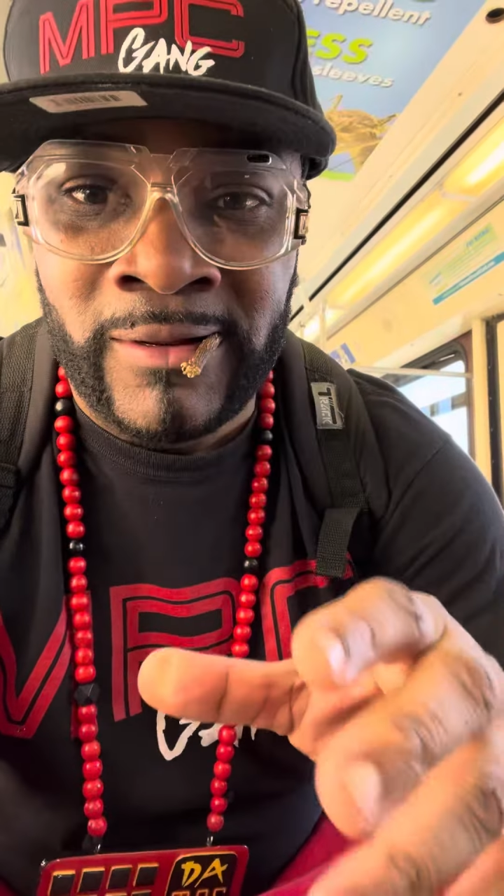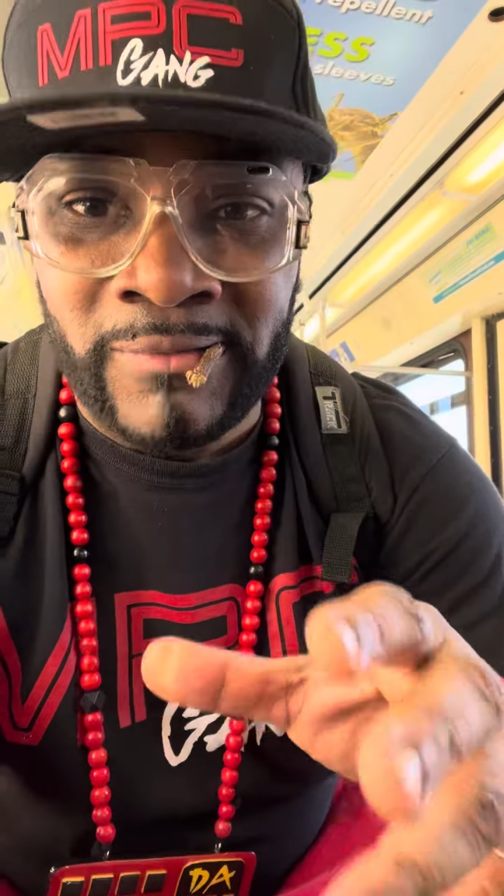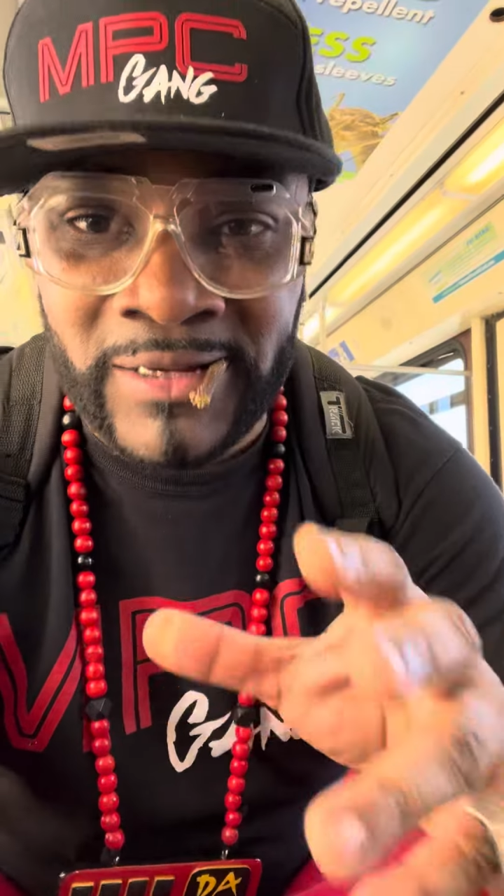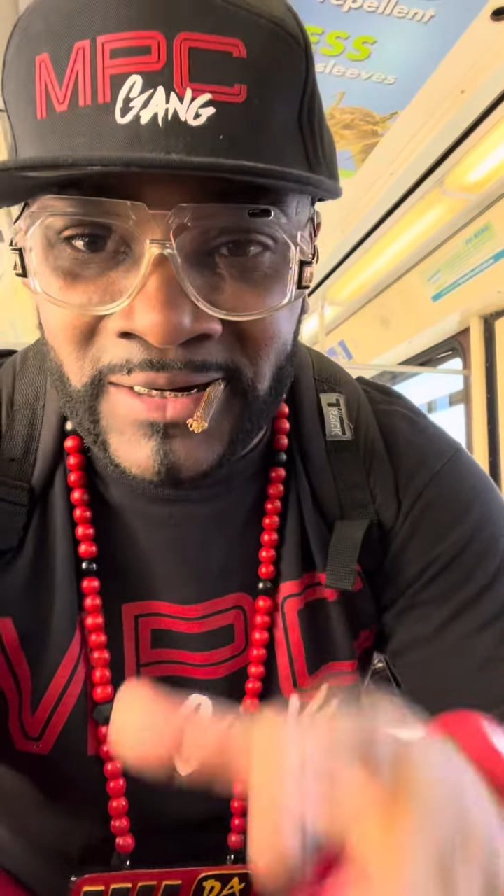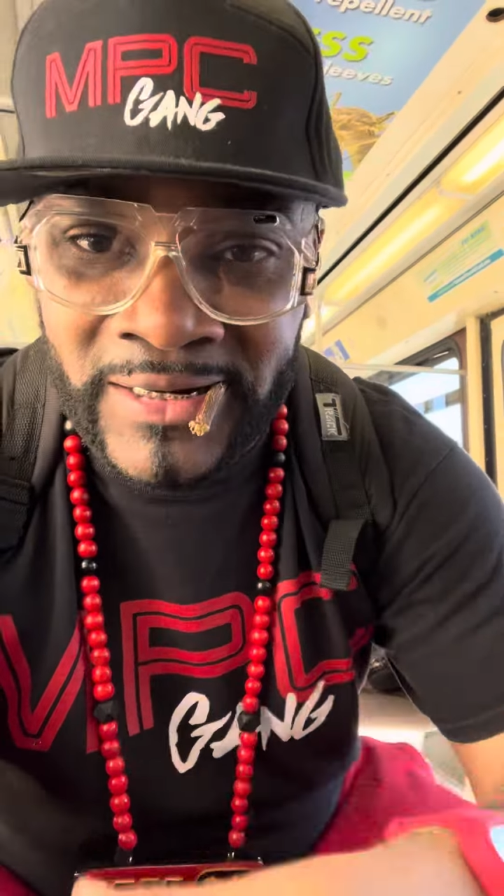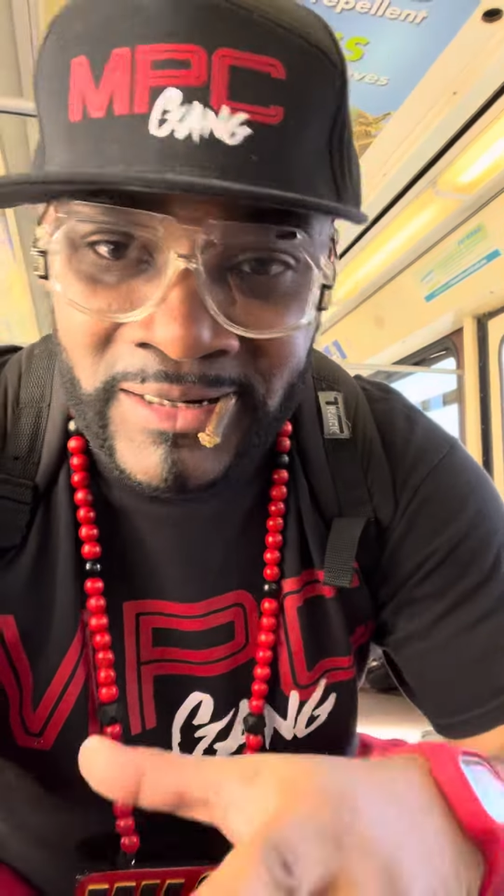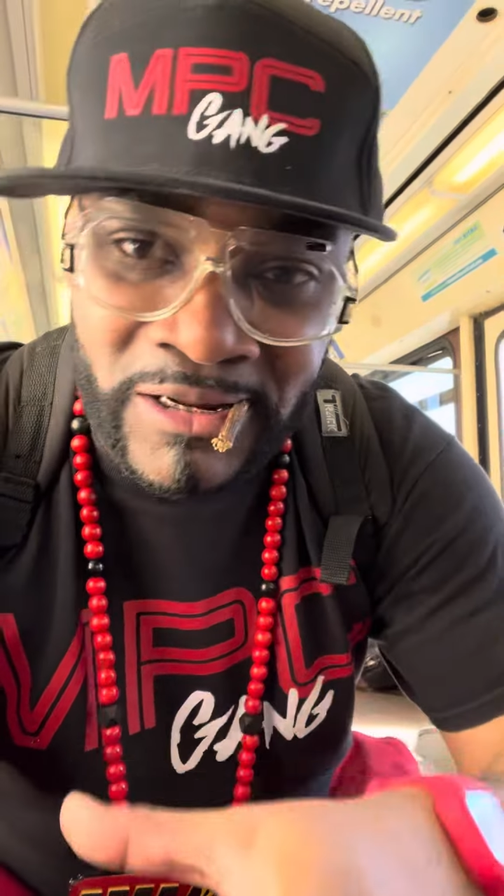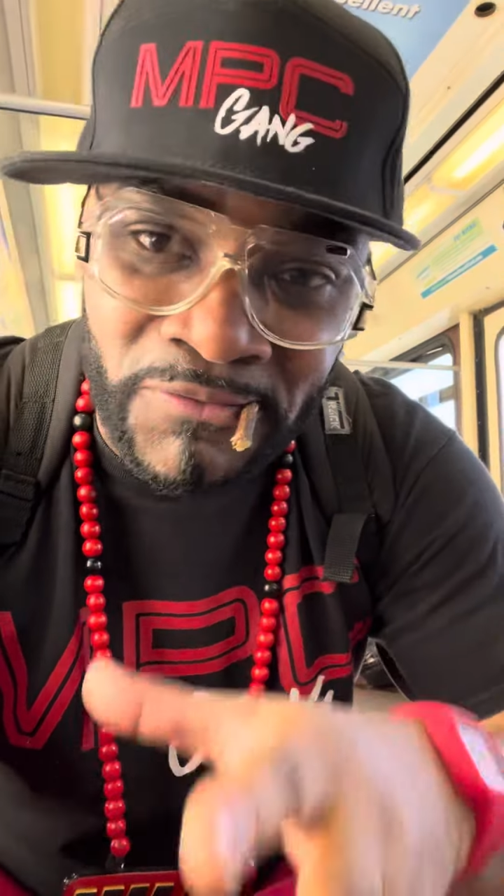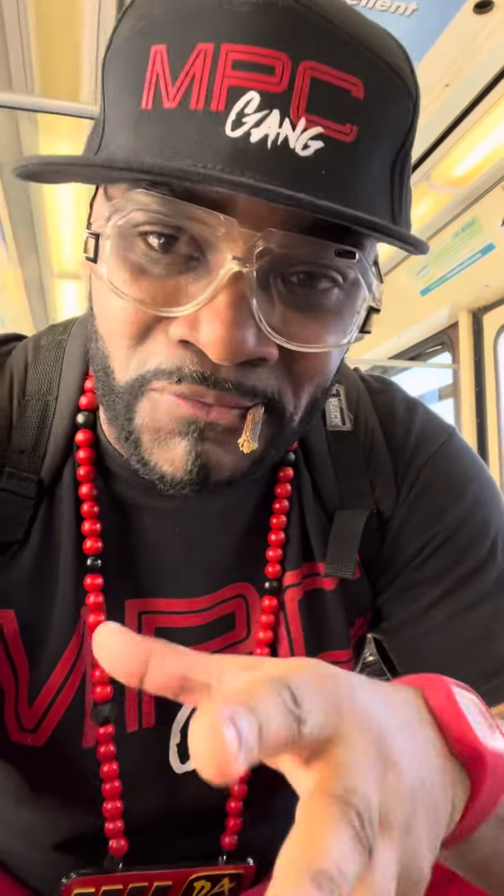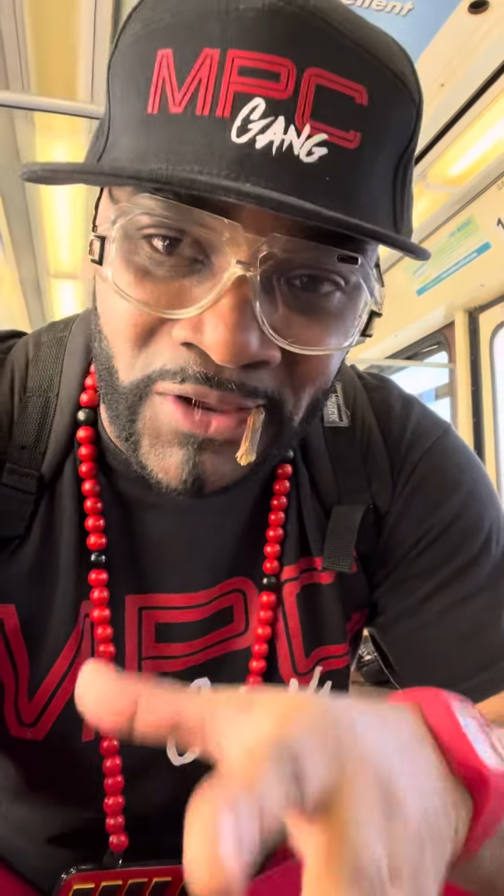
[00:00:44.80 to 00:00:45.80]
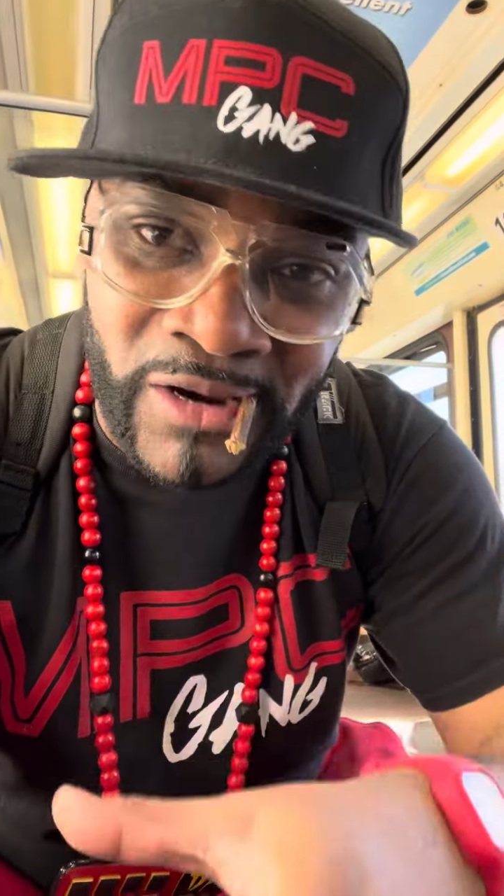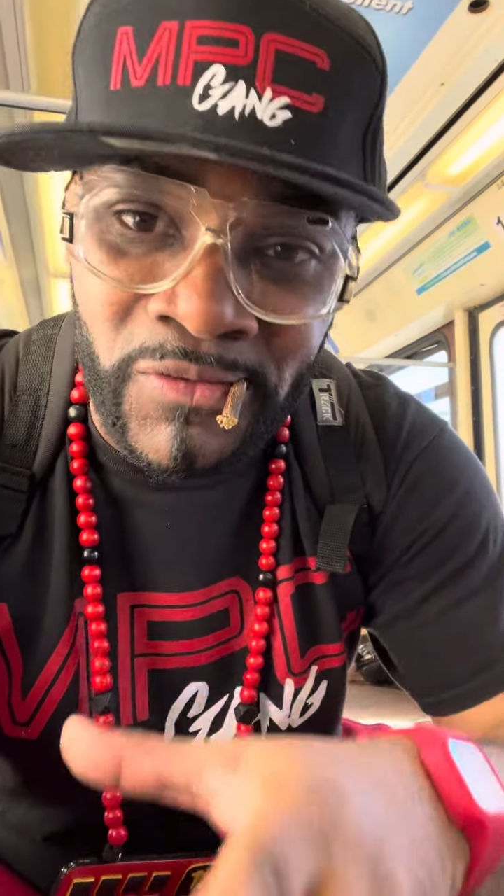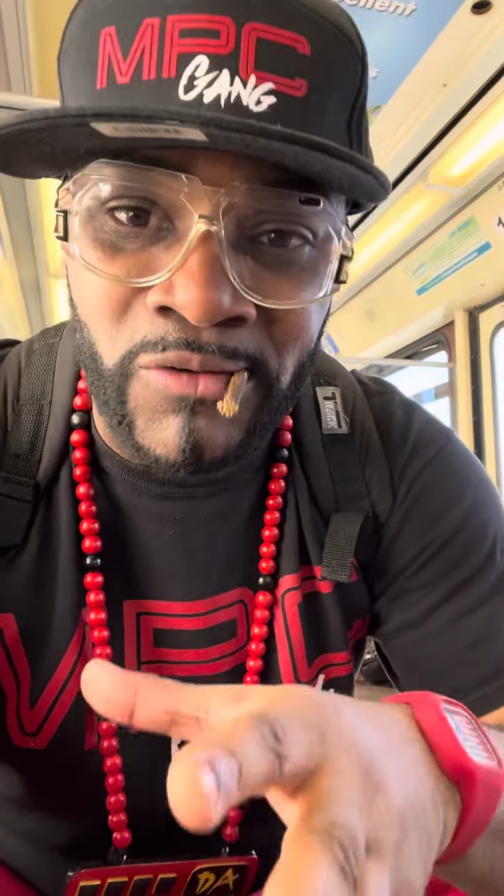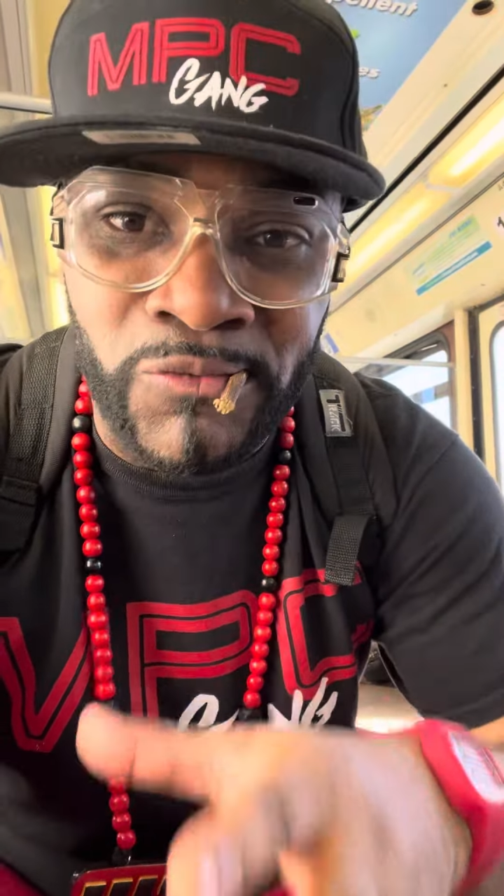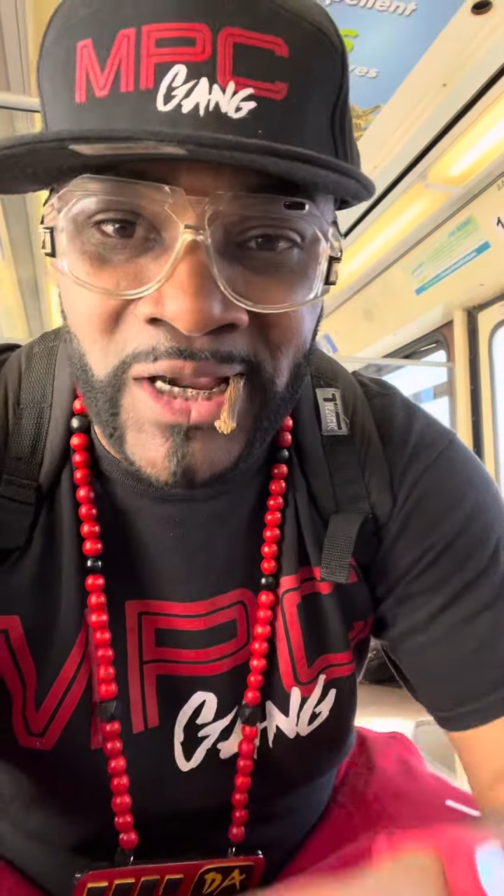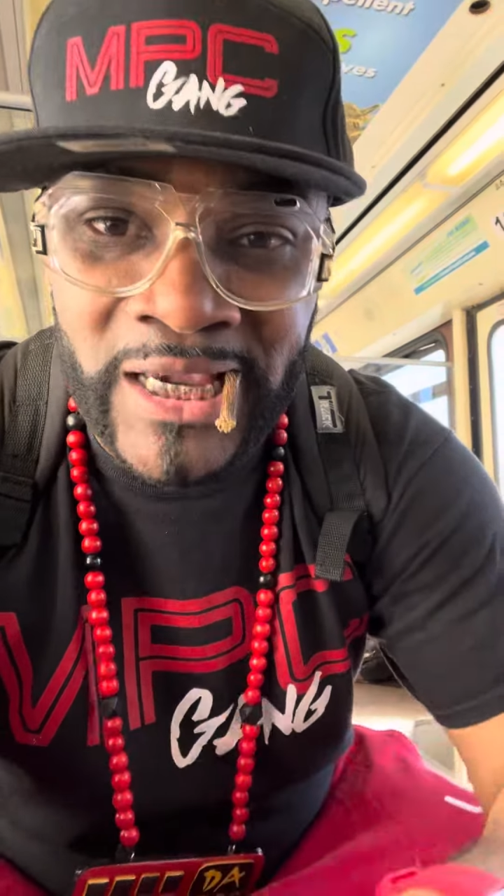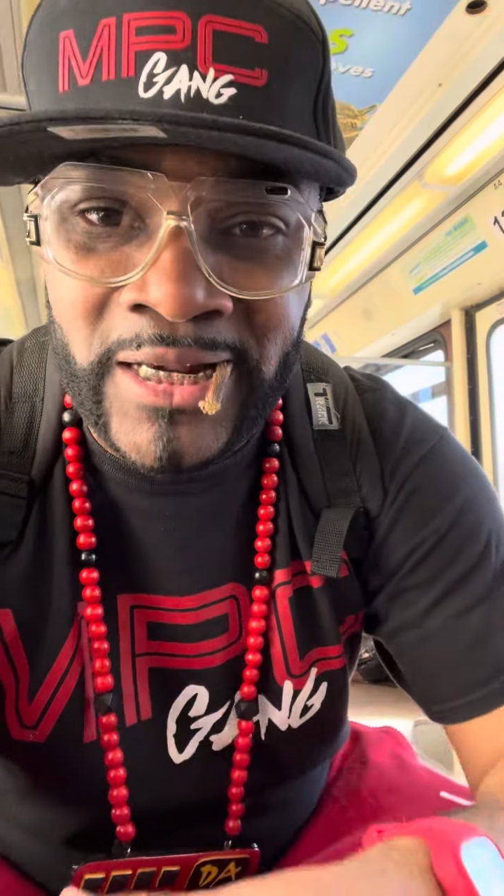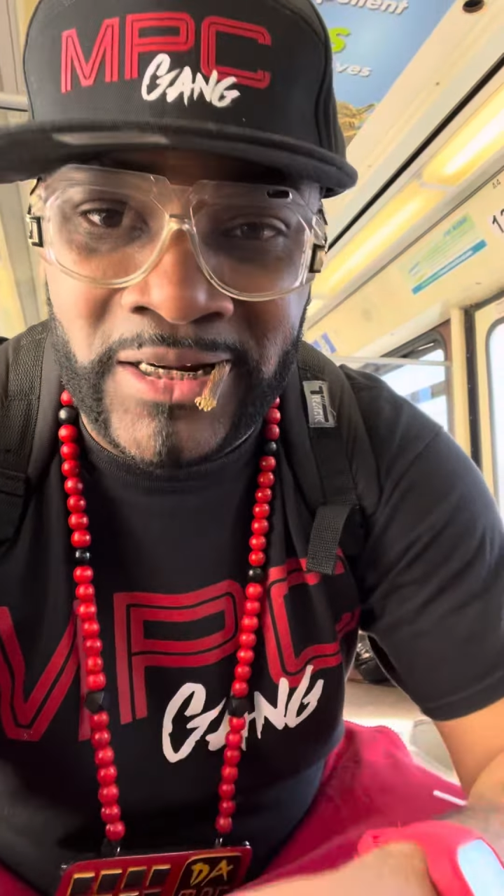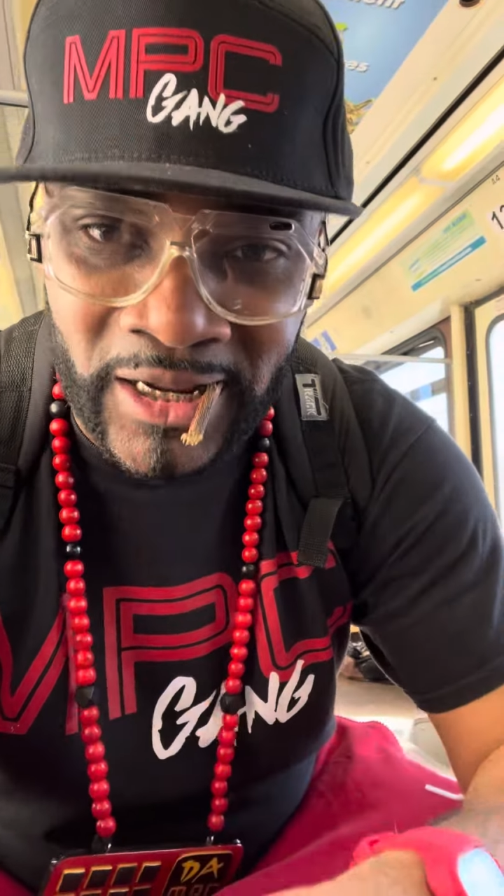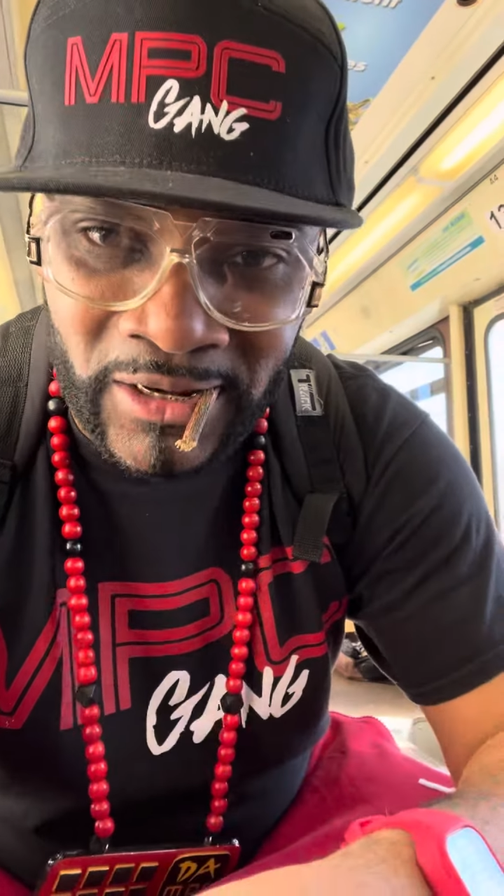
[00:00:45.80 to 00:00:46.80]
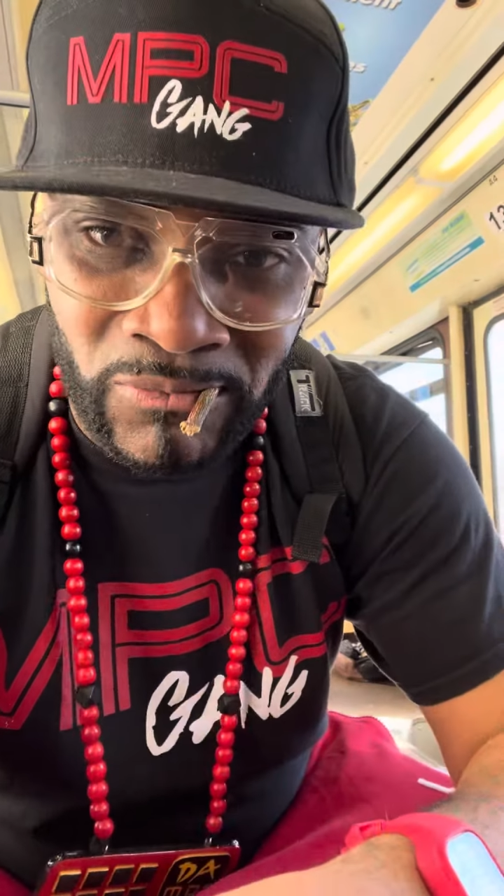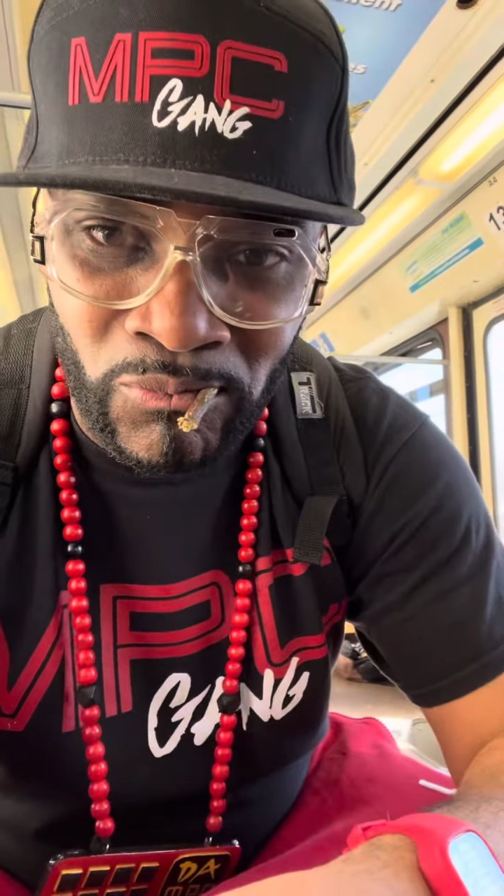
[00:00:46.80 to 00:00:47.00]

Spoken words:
this is the very reason